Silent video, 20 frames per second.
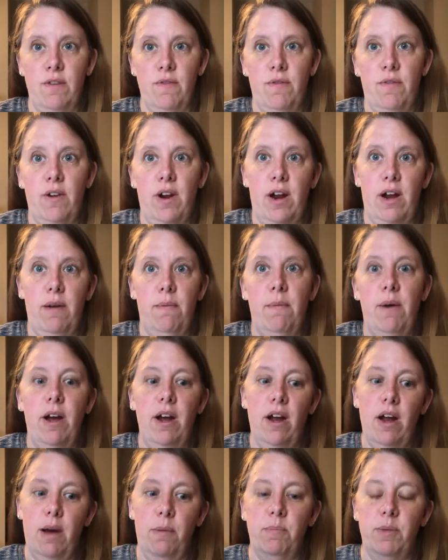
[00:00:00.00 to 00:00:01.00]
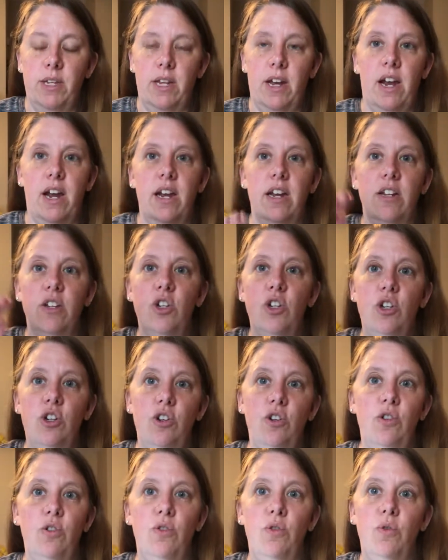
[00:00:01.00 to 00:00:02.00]
from a cup size
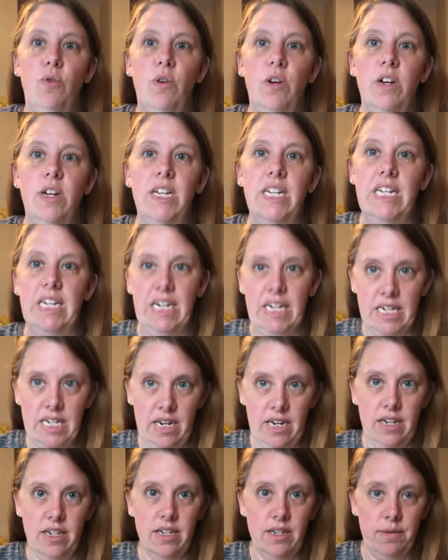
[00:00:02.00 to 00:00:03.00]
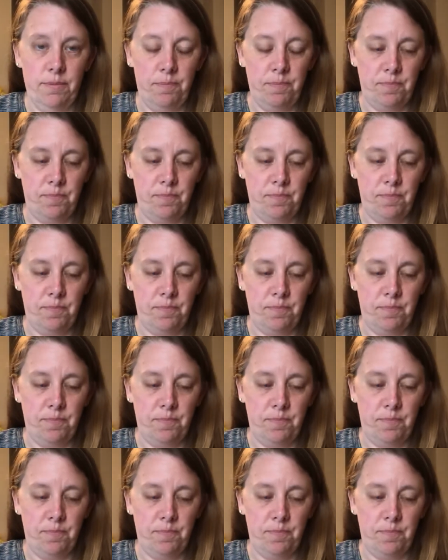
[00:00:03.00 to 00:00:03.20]
to cc's.